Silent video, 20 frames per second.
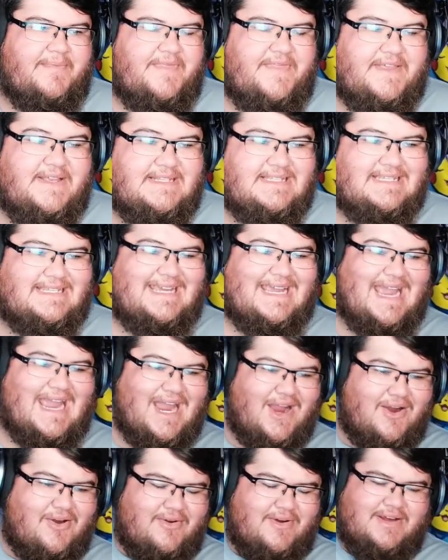this
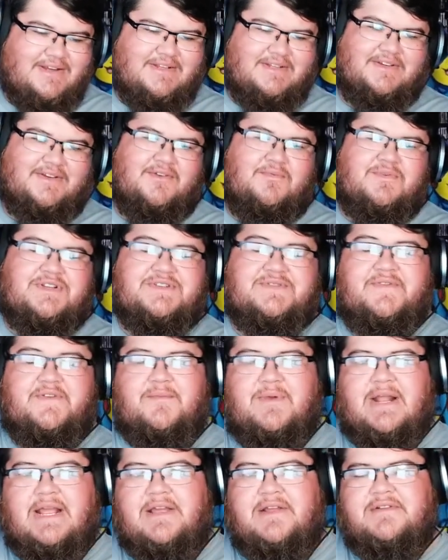character, which from
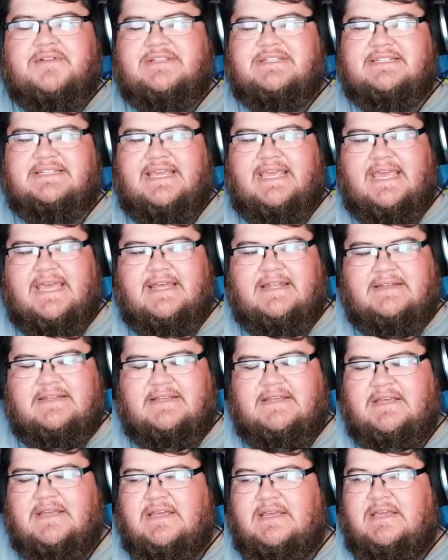what I understand,
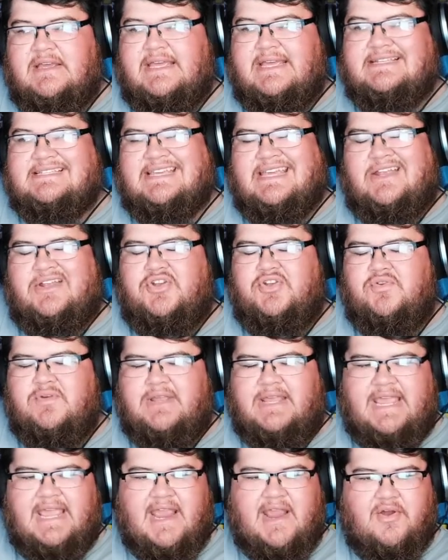is a new
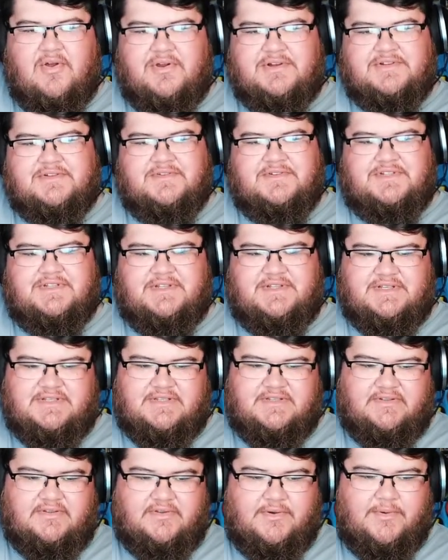character to
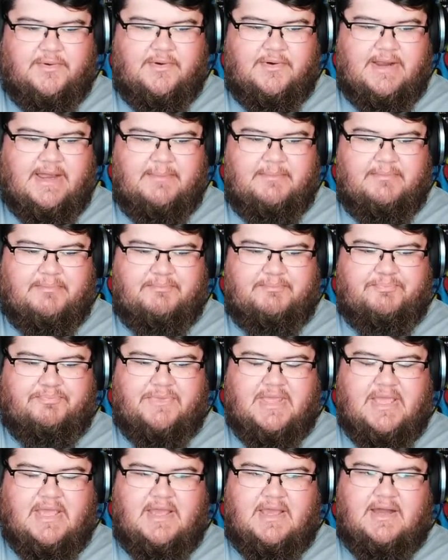this lore.
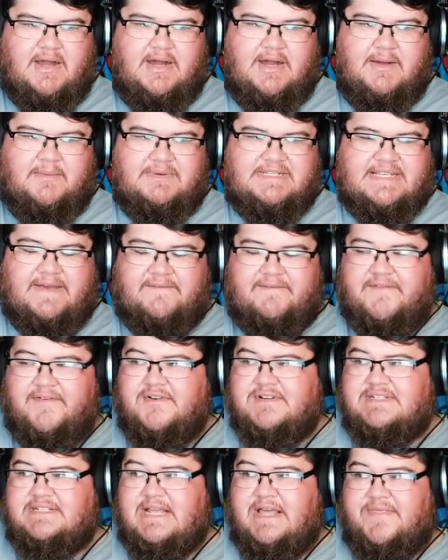I Because um, at
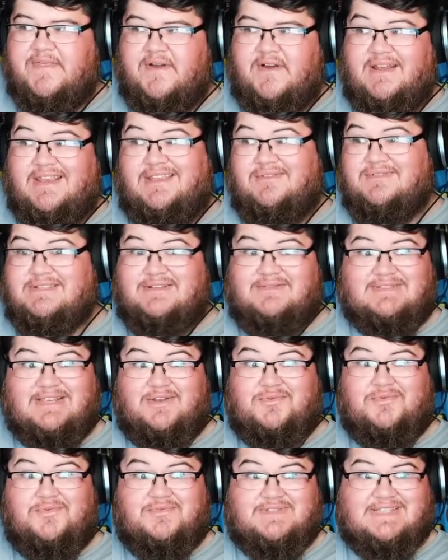first I thought he was, I was
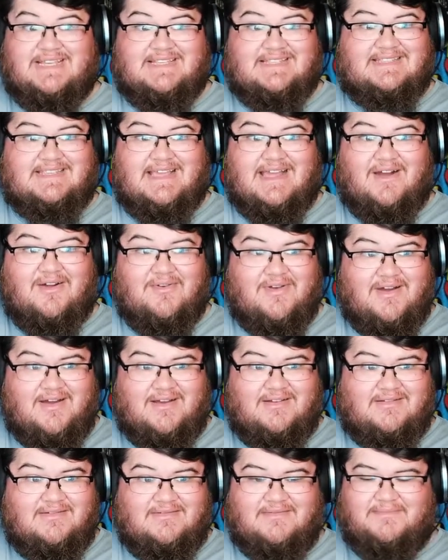like, ooh, is that Sauron?
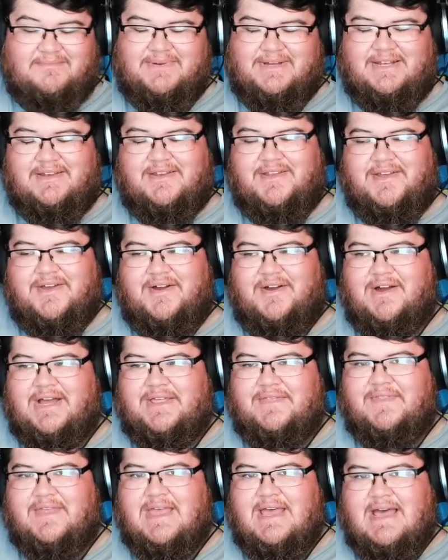But no,
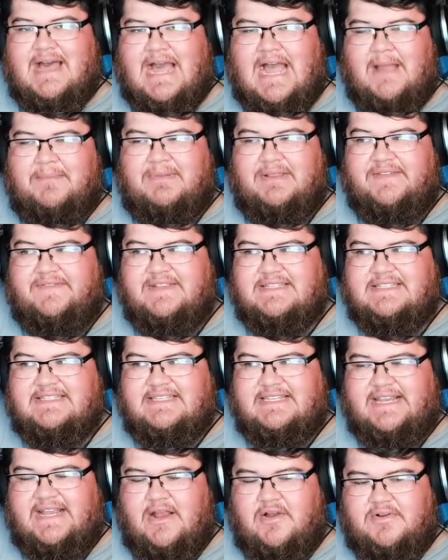I I believe this is
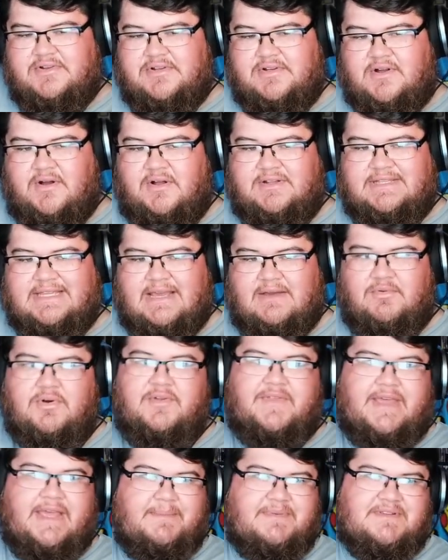a character called, well,
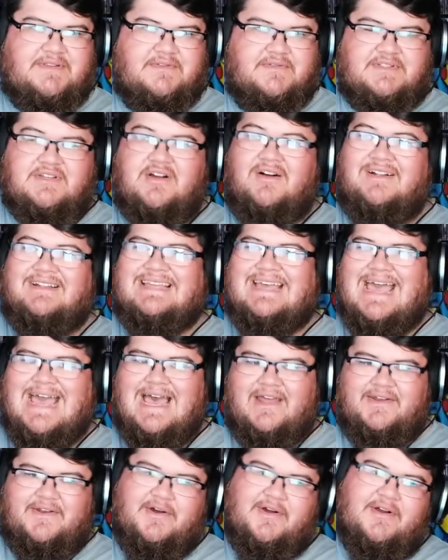the episode's called
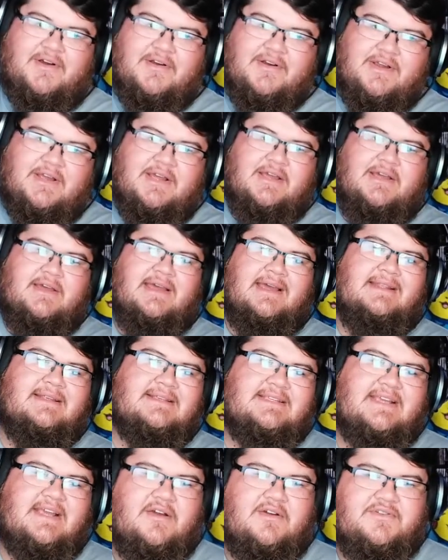Adar. And
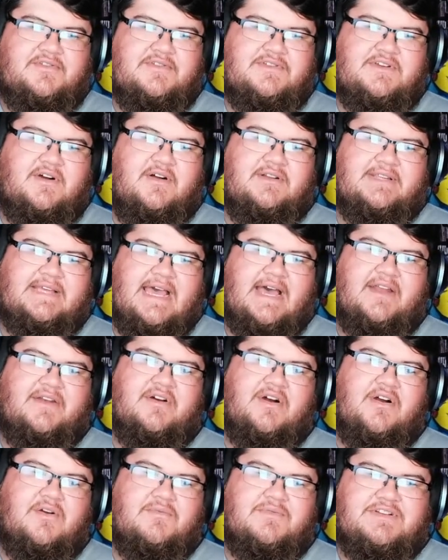this character is called
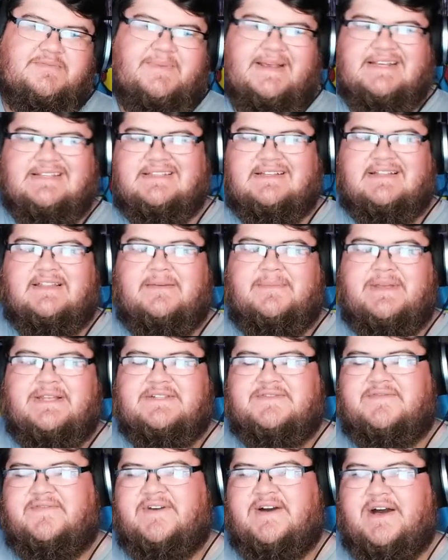Adar, which basically
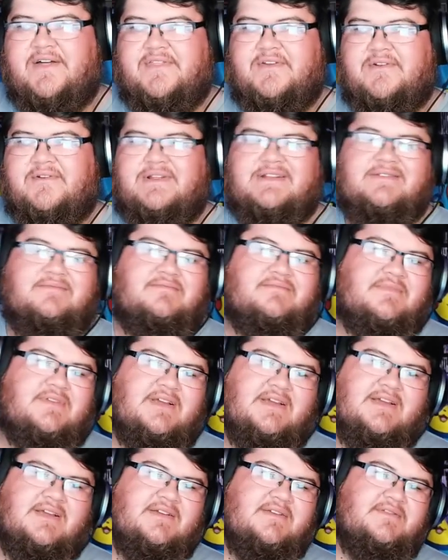means father in,
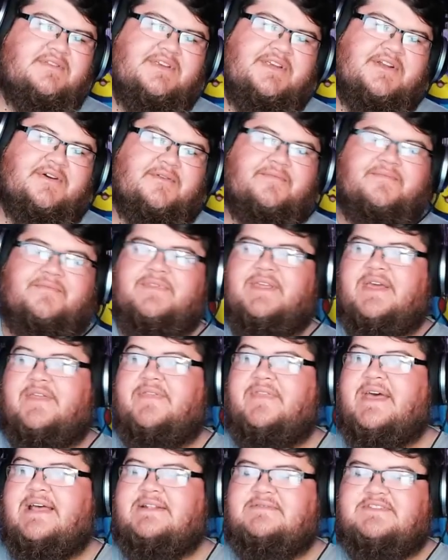you know, in
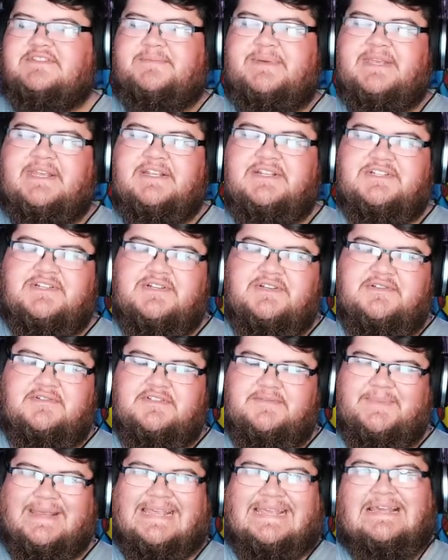that speech,
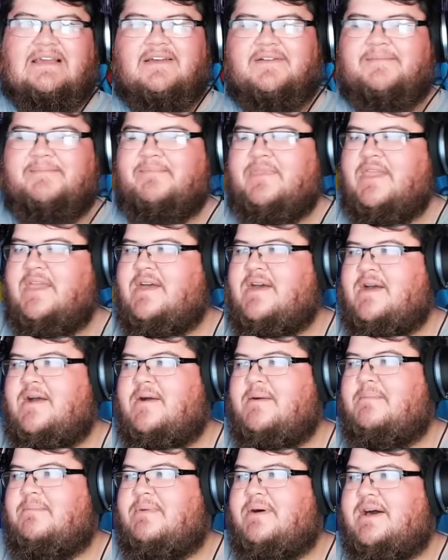speak.
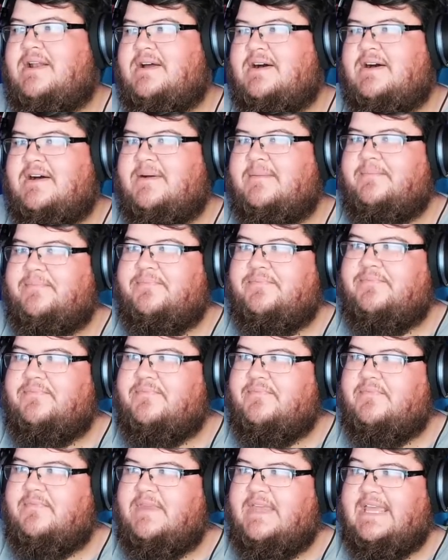But um,
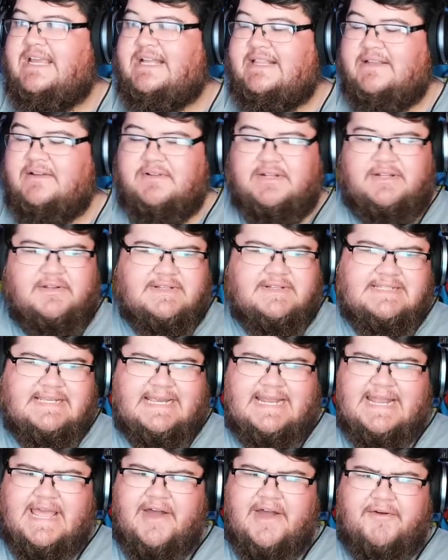he clearly looks like
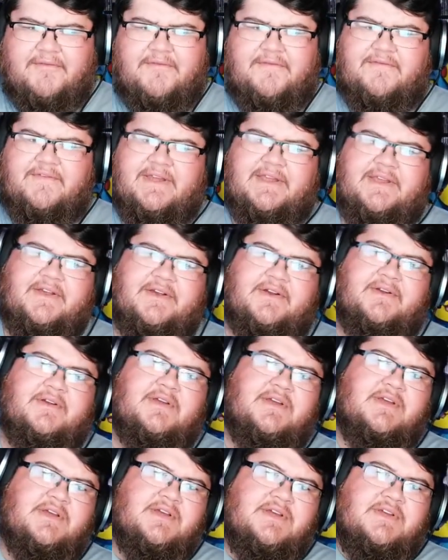an elf figure.
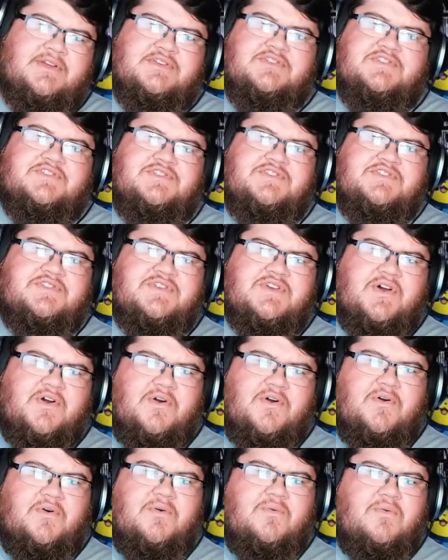
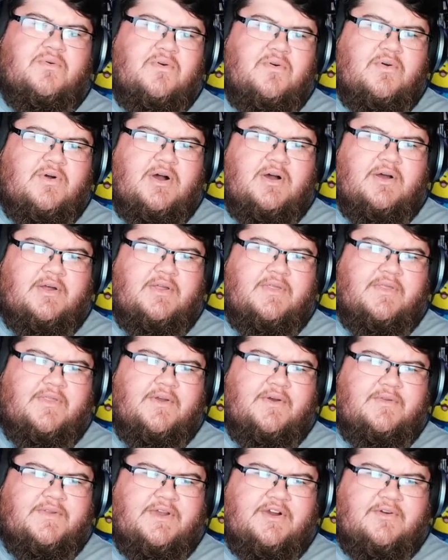So, the
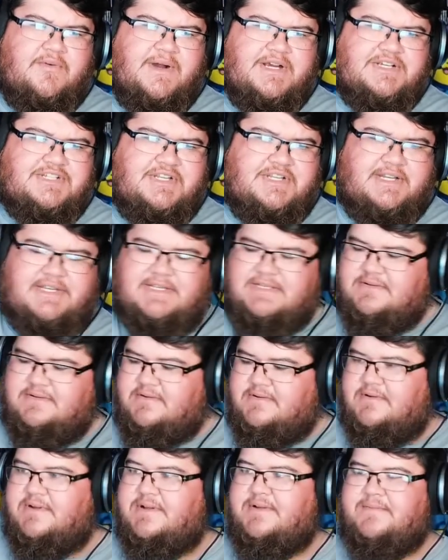only question is,
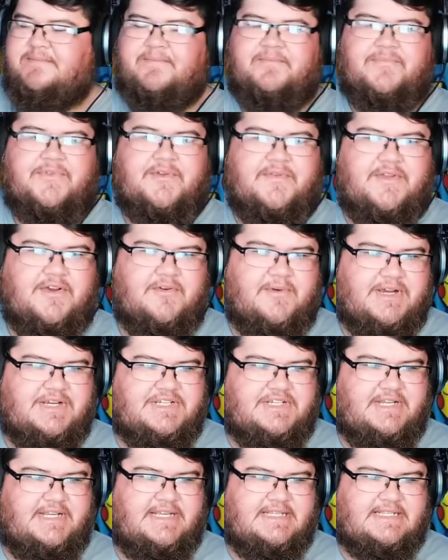or the only
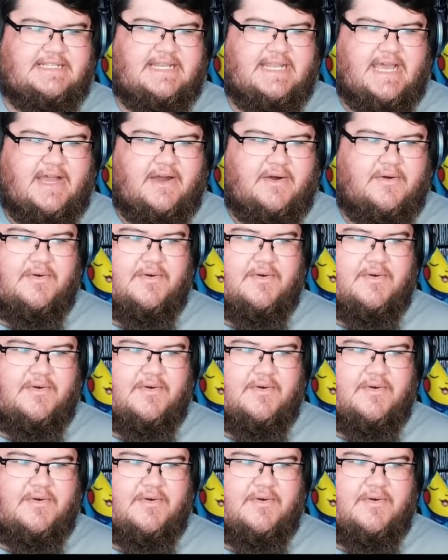question is now,